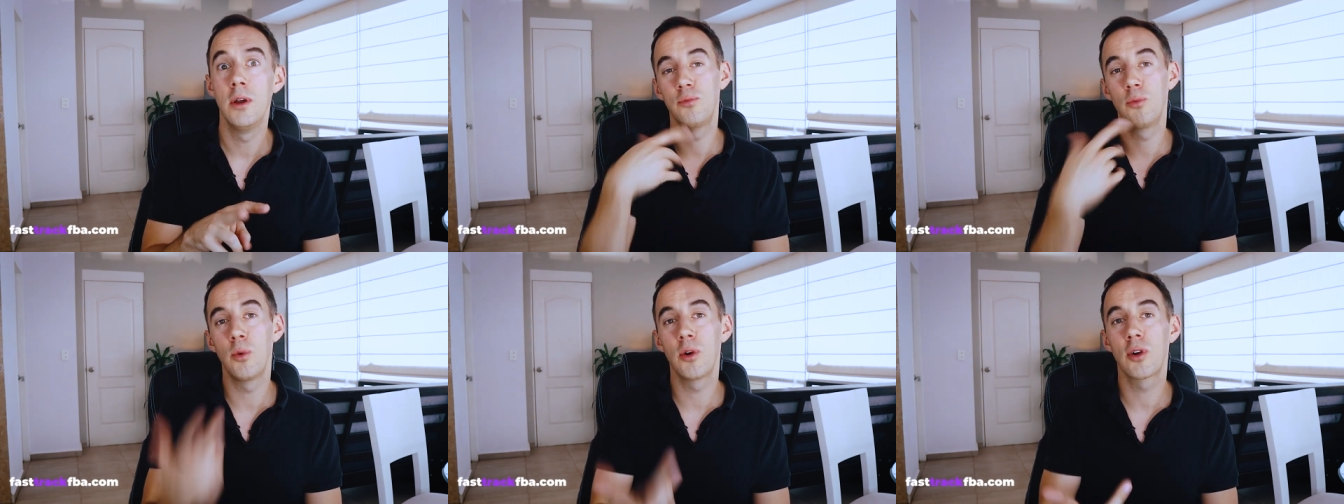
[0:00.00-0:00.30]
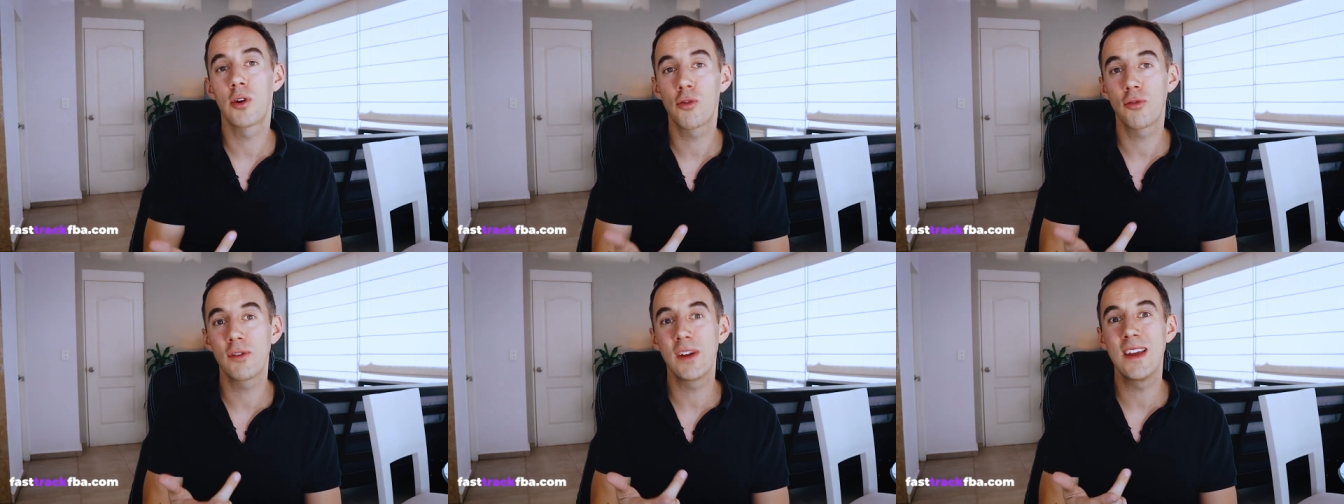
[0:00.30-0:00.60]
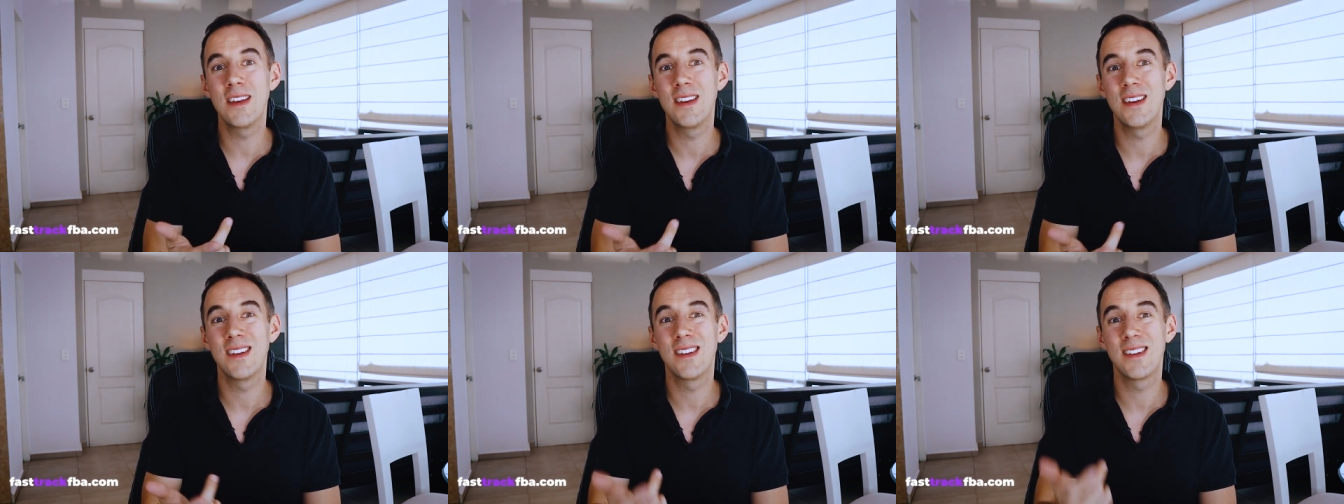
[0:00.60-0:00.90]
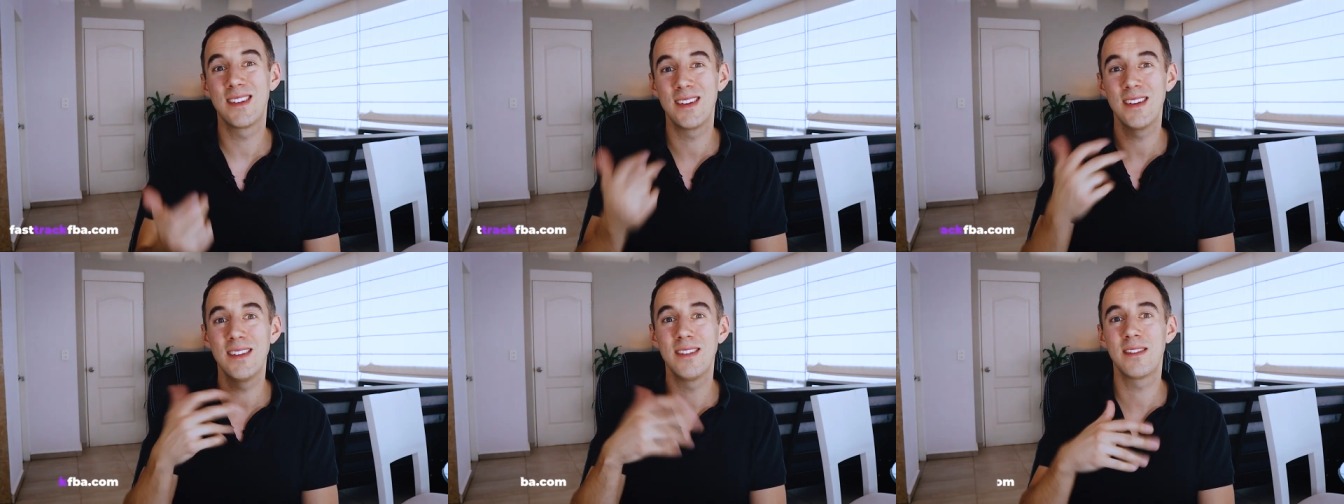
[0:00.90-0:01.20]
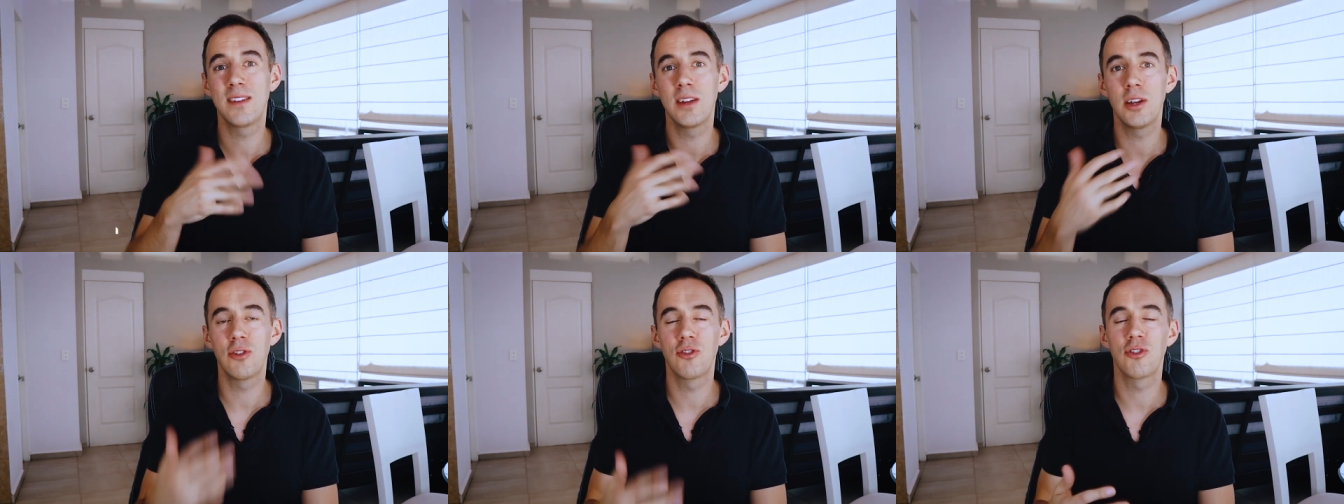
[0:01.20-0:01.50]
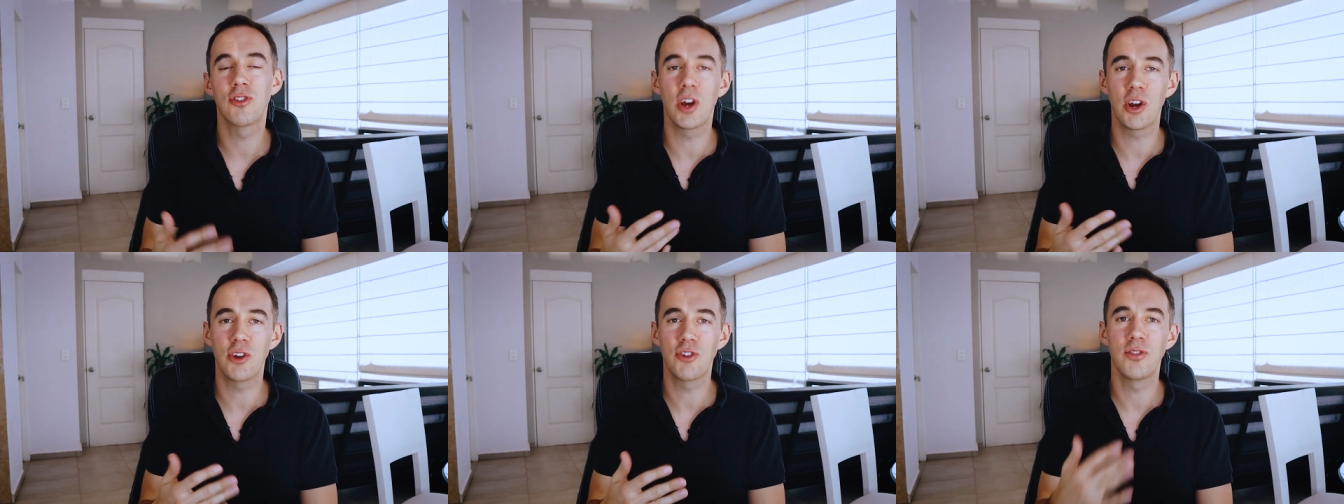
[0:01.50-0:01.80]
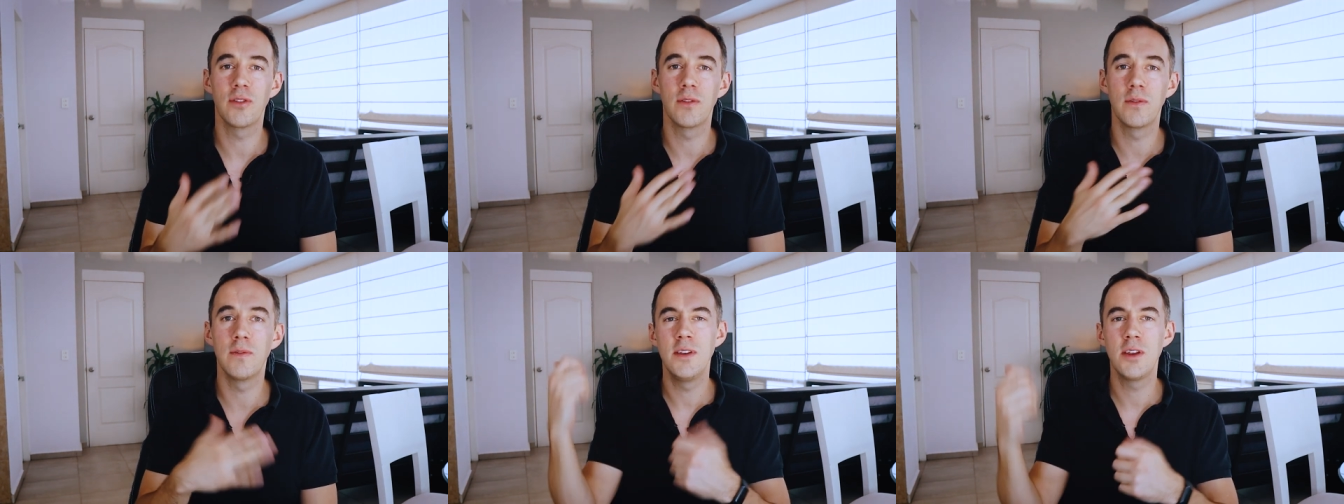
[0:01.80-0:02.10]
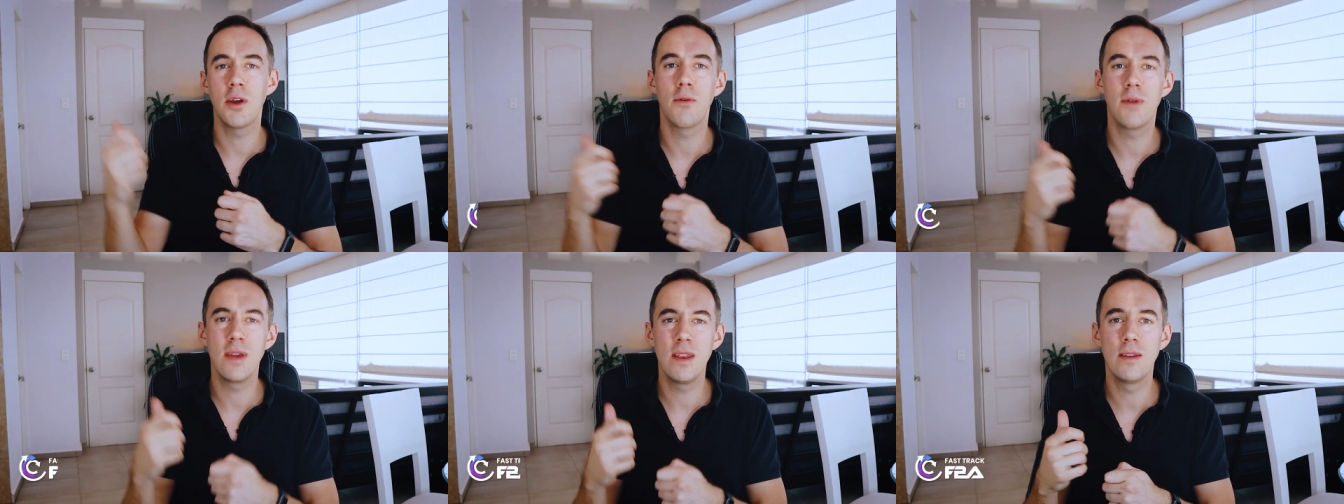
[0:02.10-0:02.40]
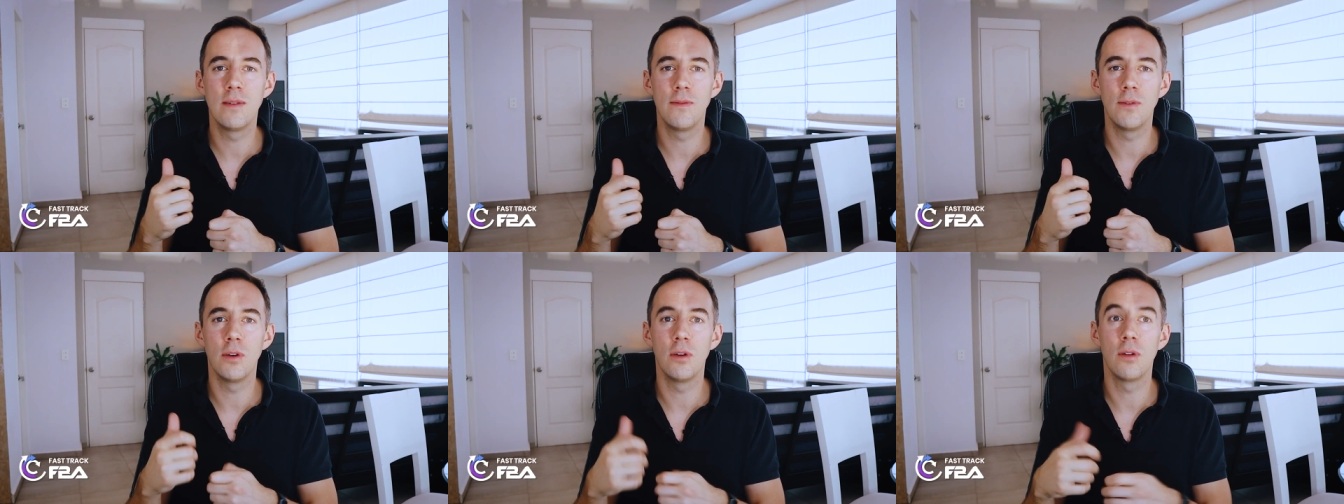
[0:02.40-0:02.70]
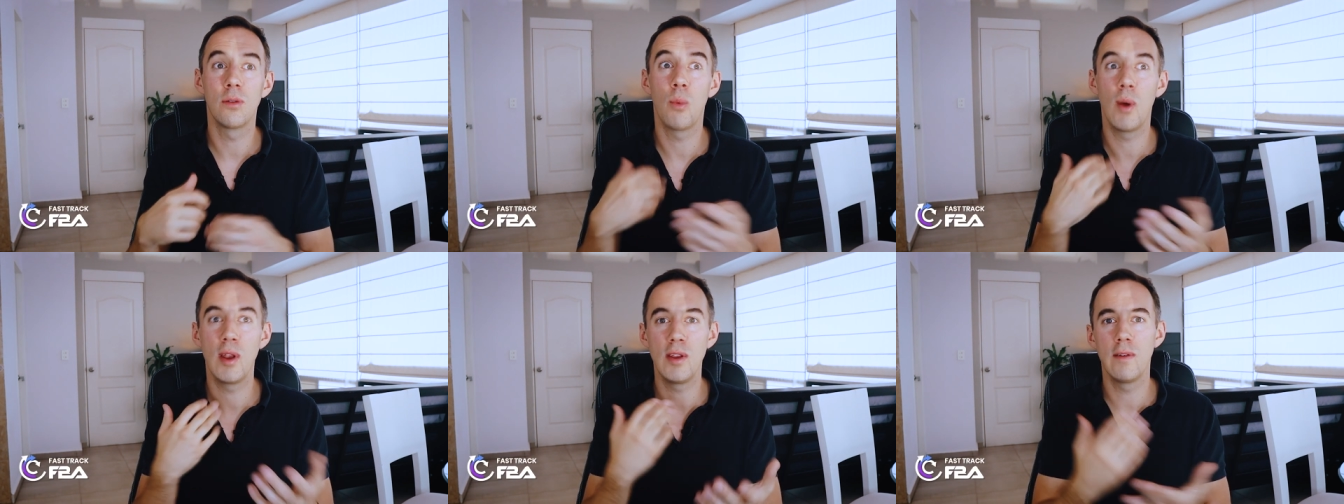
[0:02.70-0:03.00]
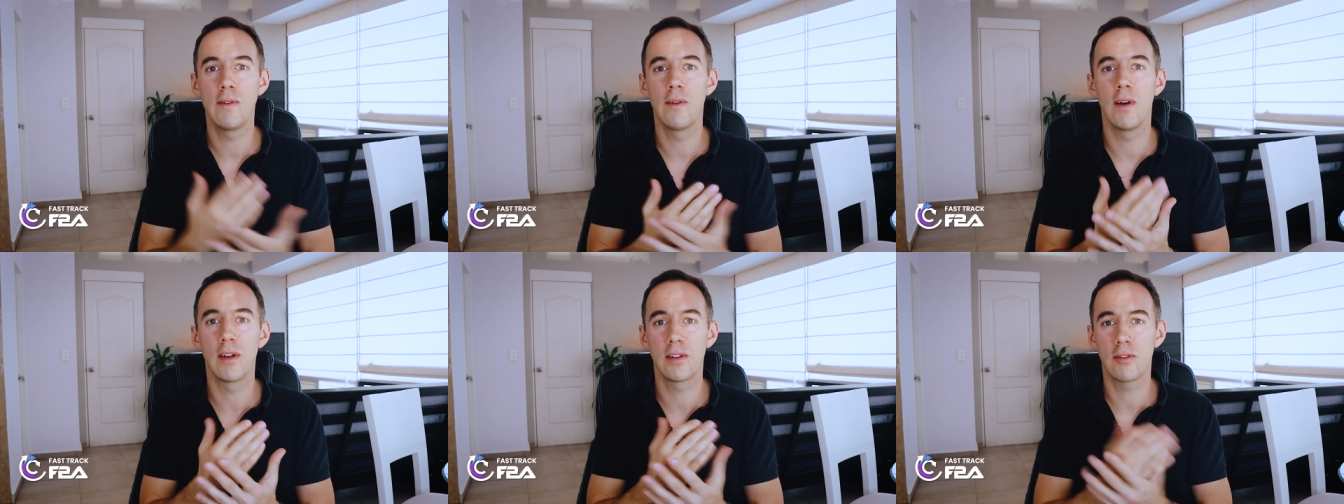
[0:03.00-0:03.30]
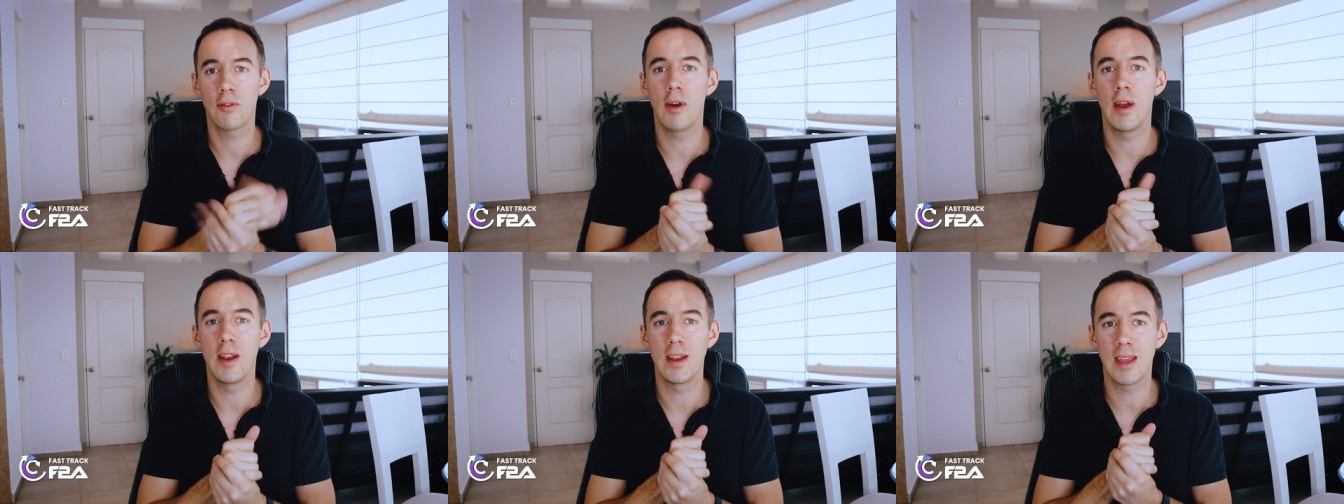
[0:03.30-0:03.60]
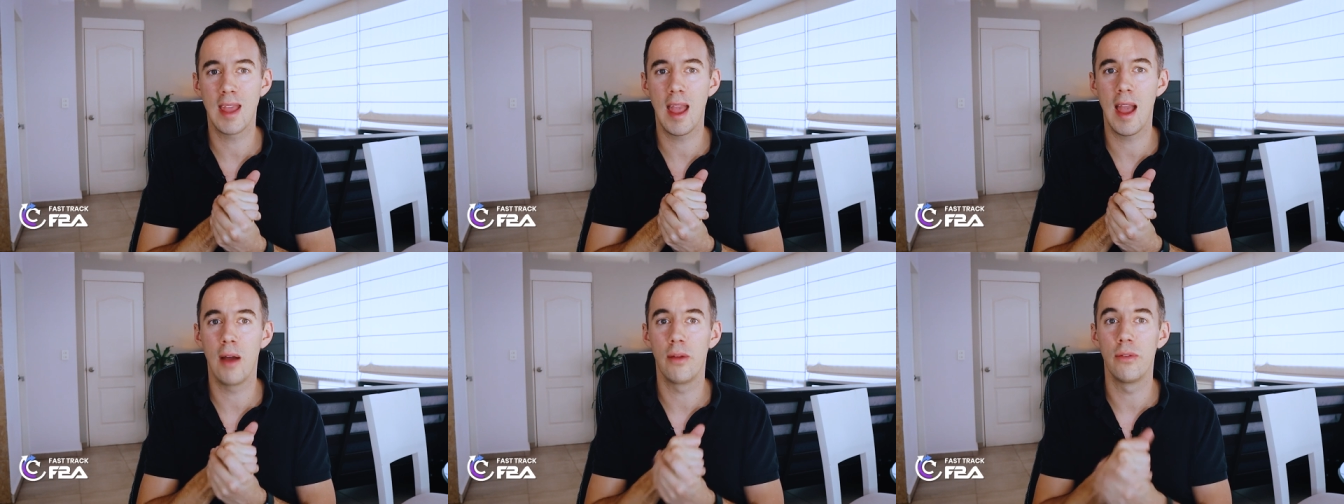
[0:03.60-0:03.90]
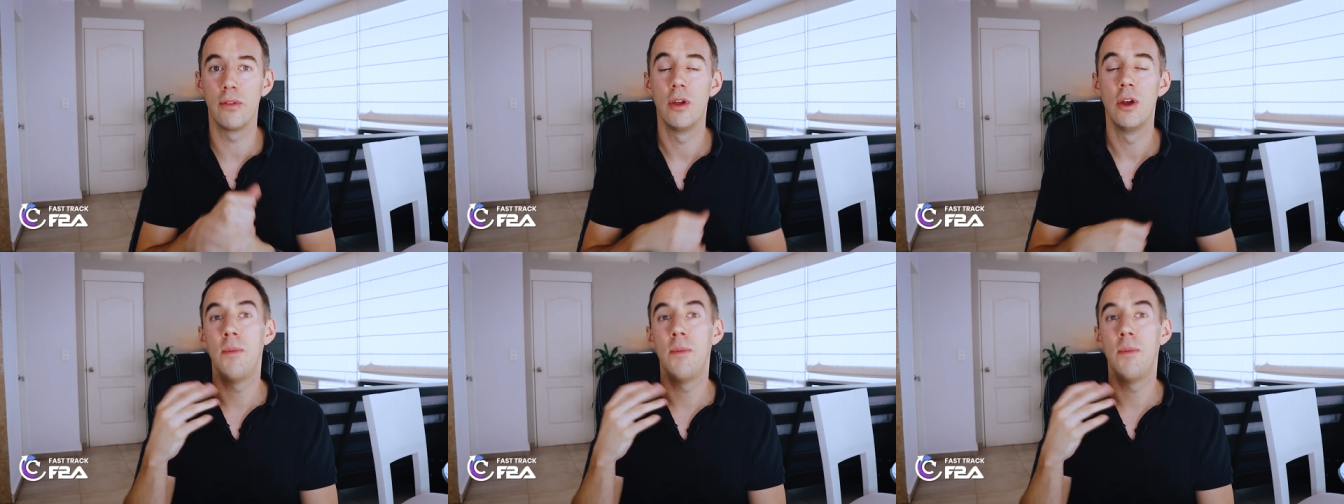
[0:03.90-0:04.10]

were created since the introduction of video interviews when you first create an account,